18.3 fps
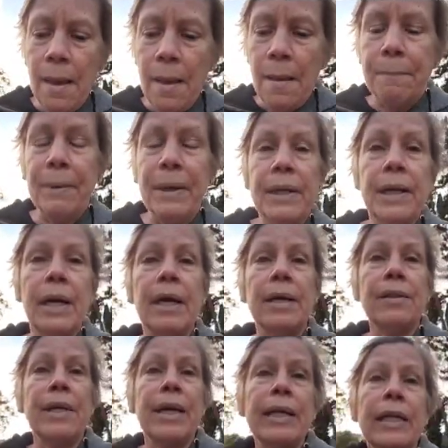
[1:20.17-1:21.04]

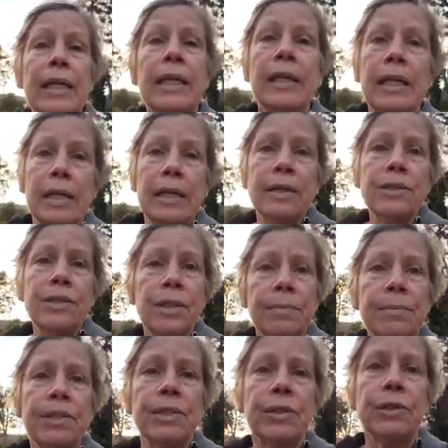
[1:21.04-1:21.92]
But then he needed
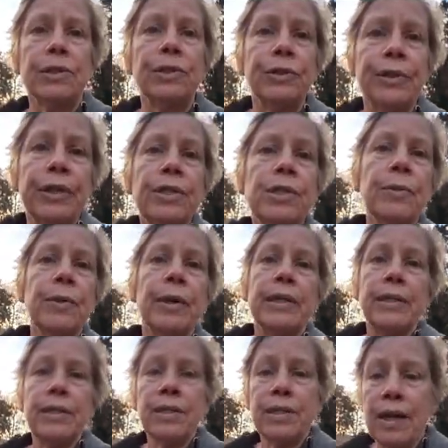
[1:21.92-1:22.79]
some surgery, so I
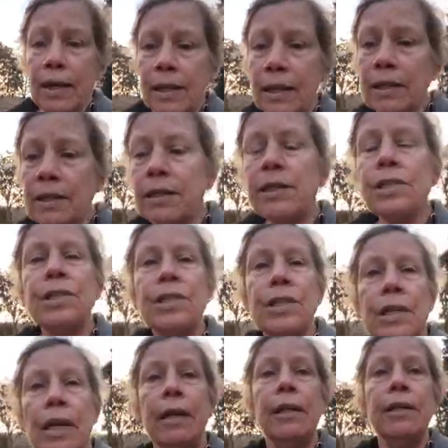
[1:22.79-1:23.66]
decided to
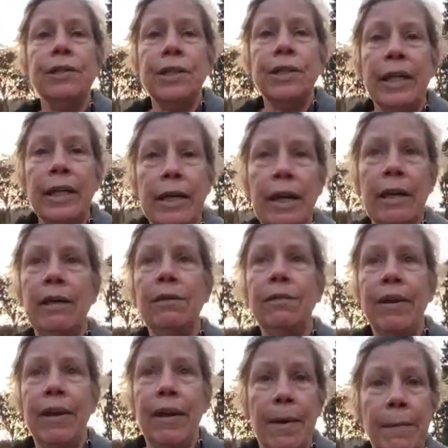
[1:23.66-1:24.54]
stay and take care
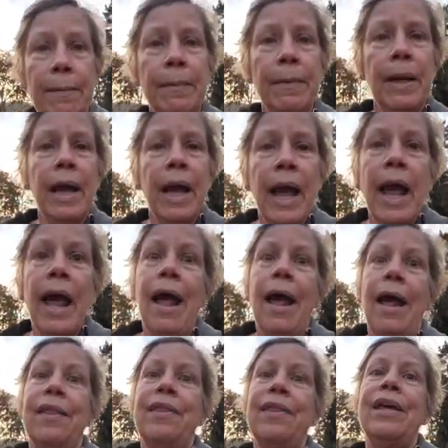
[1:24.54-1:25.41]
of him.
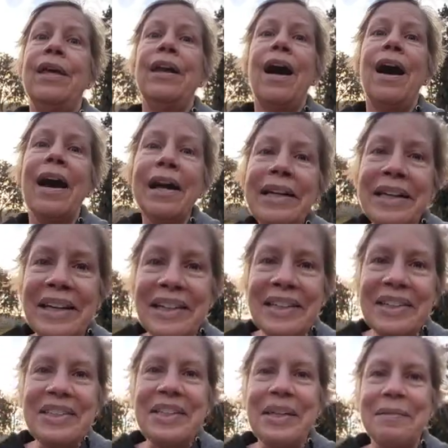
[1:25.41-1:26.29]
And then I
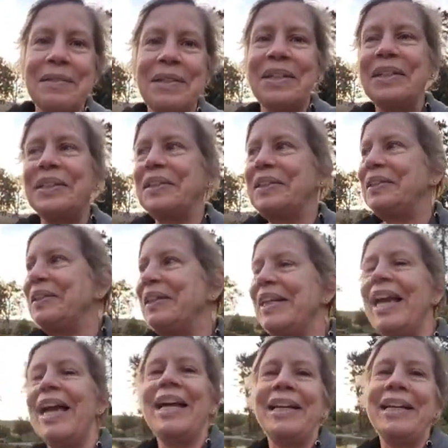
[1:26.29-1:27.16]
needed some
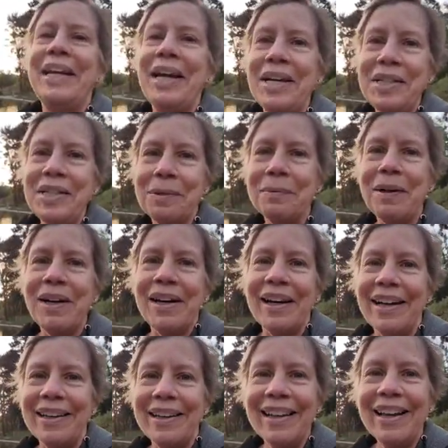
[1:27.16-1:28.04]
surgery, and guess
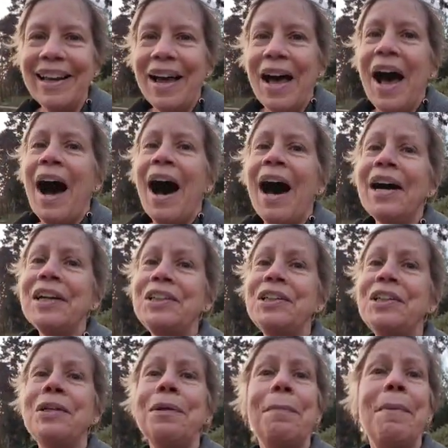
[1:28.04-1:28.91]
what? I
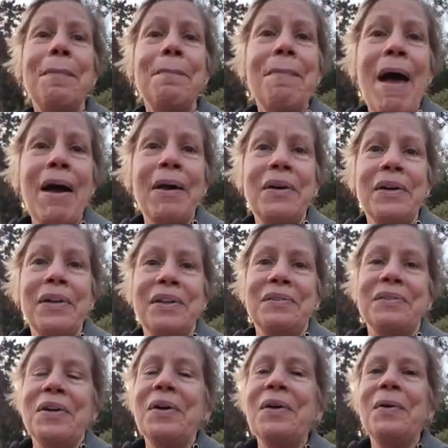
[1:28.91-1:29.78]
should have been back on
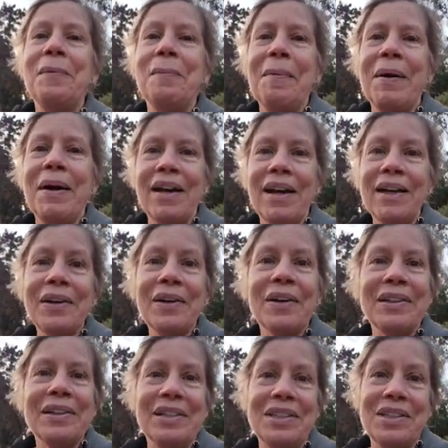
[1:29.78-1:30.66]
the road, but I
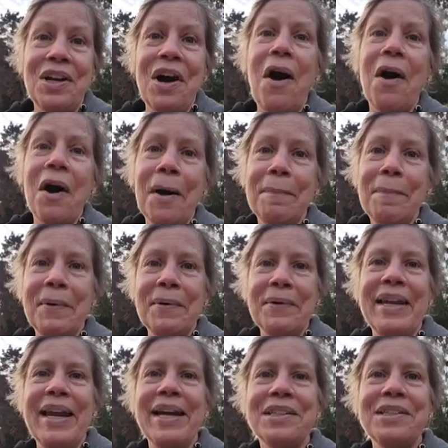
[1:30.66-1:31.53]
caught this horrible,
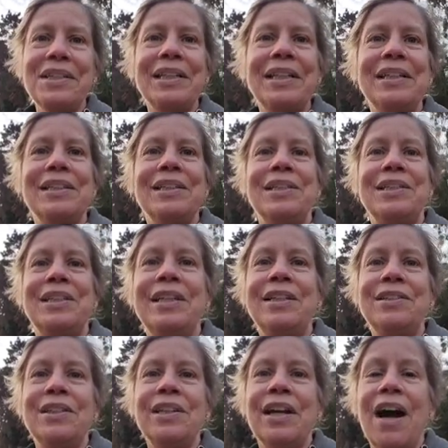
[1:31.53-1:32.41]
nasty
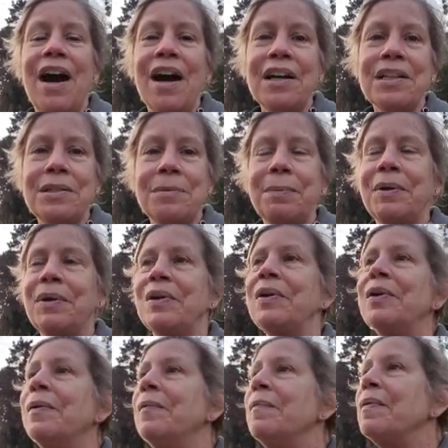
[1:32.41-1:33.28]
disease in the
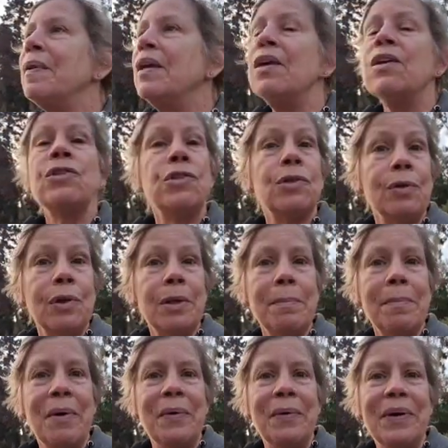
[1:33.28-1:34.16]
hospital,
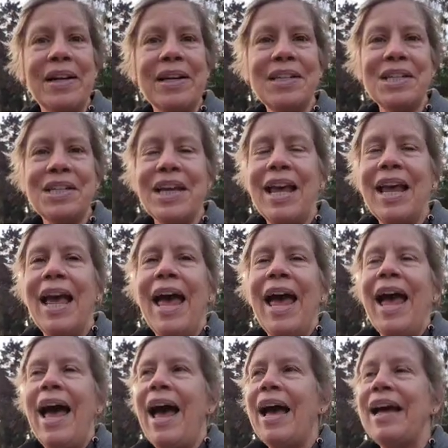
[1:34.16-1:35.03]
Pseudomonas,
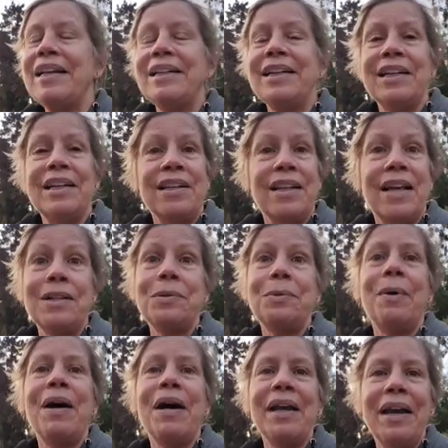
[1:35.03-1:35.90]
and
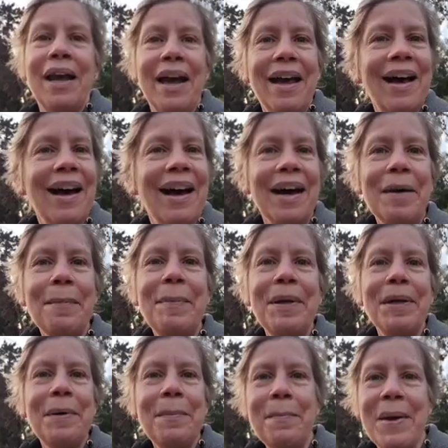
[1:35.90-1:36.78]
that's why I've
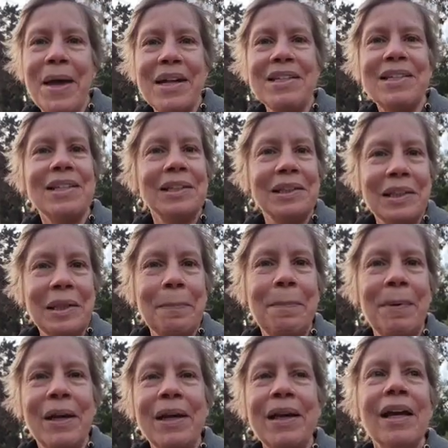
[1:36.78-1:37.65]
been in bed
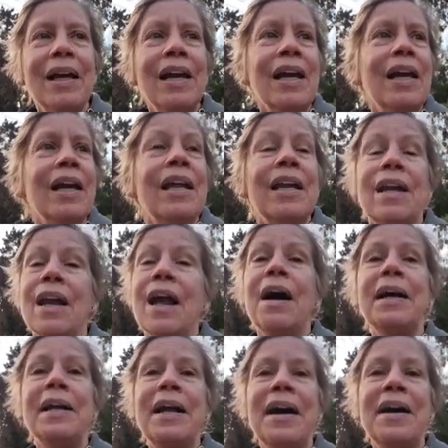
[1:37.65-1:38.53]
sleeping,
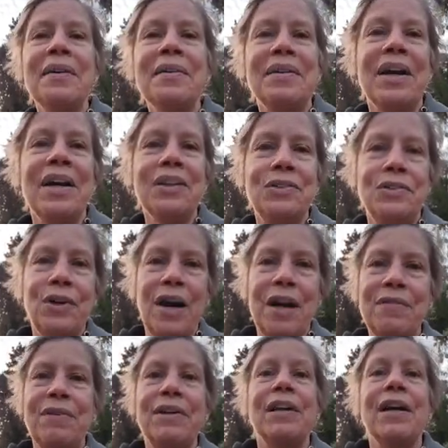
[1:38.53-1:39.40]
not out, not
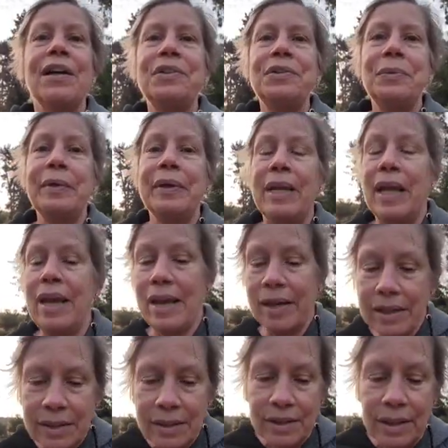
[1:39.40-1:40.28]
driving, not doing
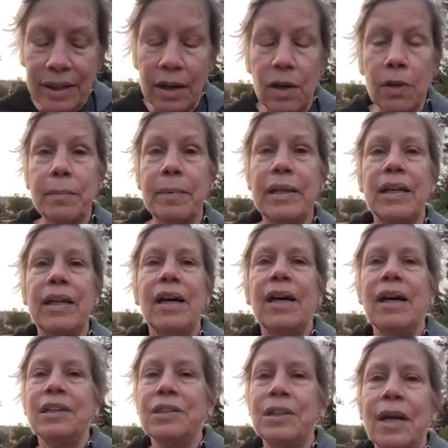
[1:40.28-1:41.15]
anything. Oh my
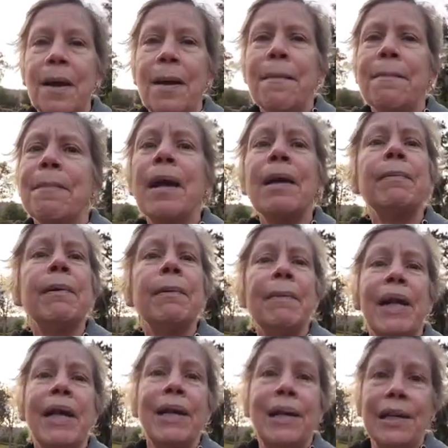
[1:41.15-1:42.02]
gosh, maybe
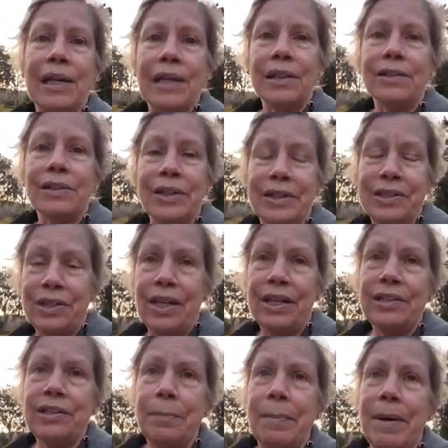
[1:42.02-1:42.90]
making earrings,
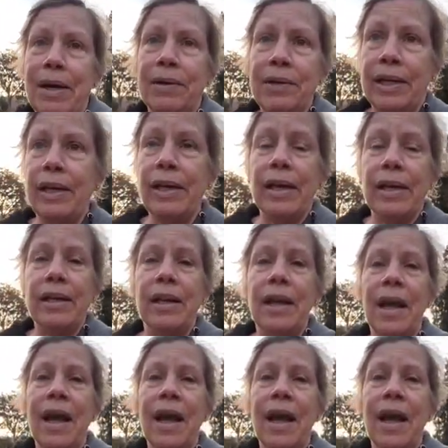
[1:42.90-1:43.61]
that's about it.